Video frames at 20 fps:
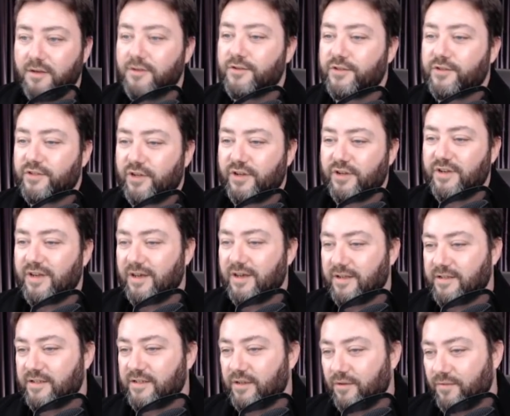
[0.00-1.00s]
She's not a
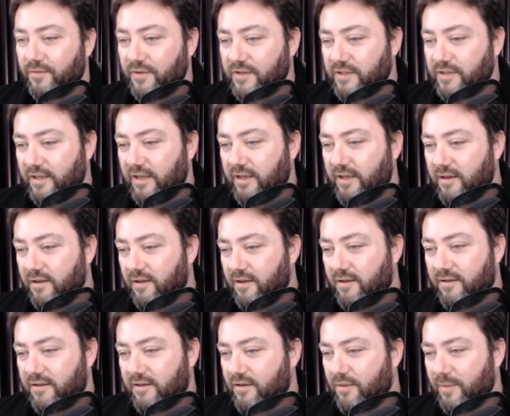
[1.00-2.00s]
Nazi, obviously.
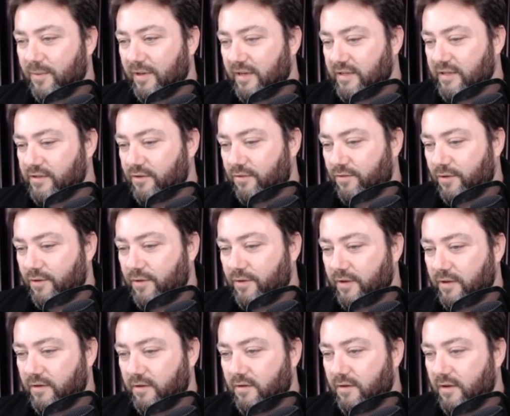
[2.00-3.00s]
Don't know about Liz
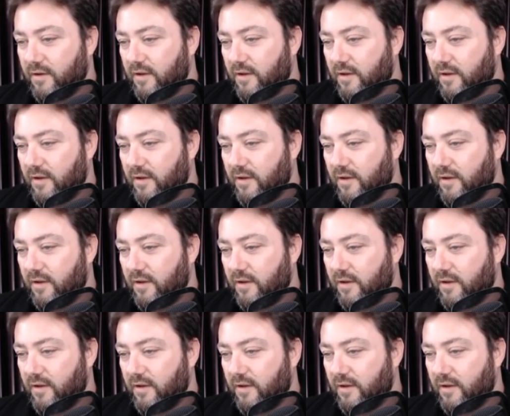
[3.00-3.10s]
Crokin.